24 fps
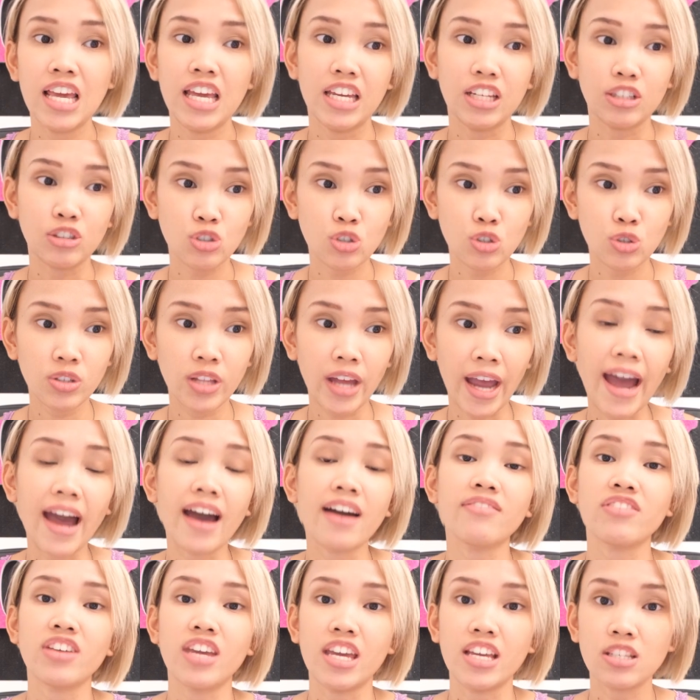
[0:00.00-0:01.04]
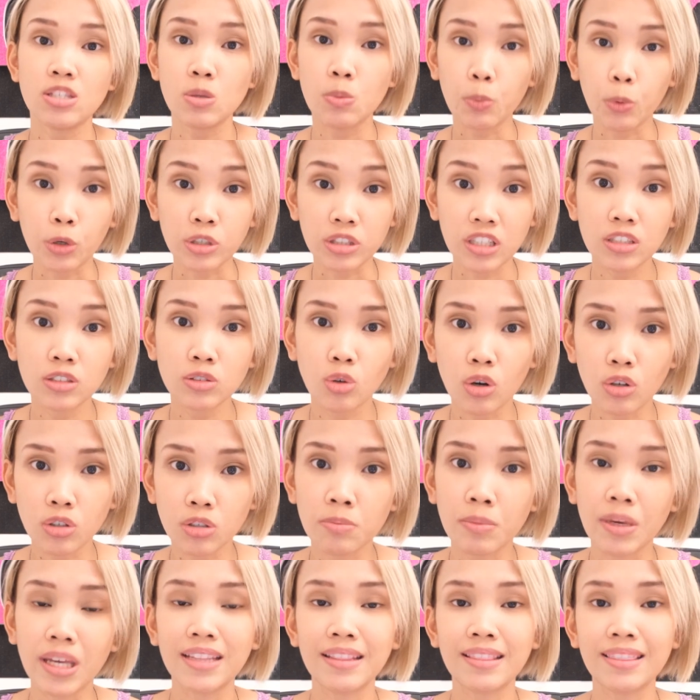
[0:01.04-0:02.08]
it should have a supporting
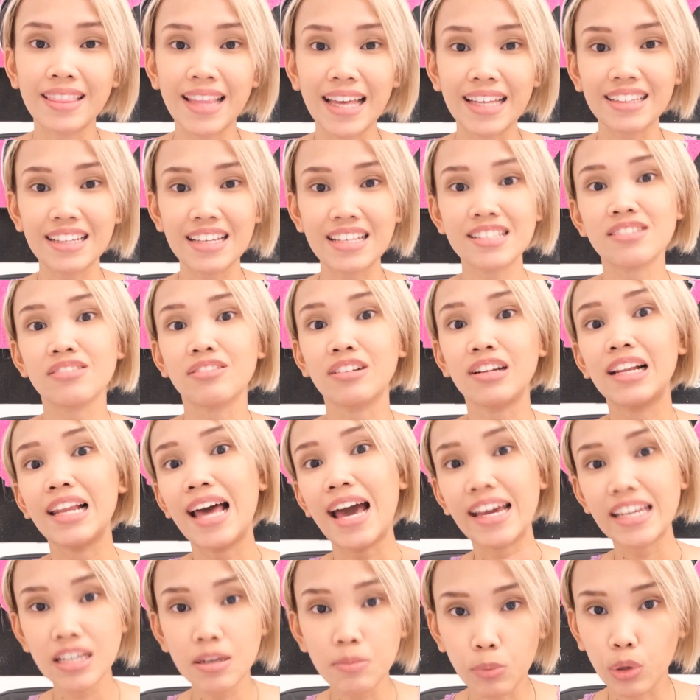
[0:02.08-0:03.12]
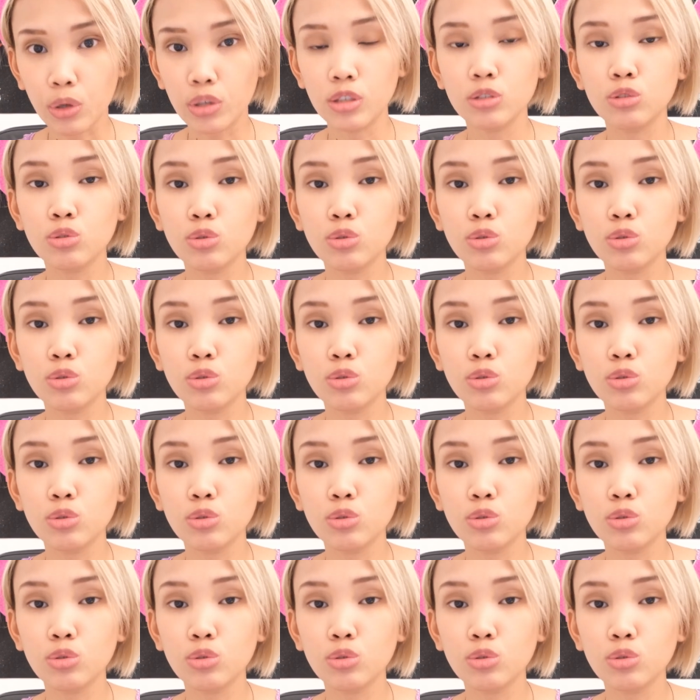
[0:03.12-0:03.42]
document that is reliable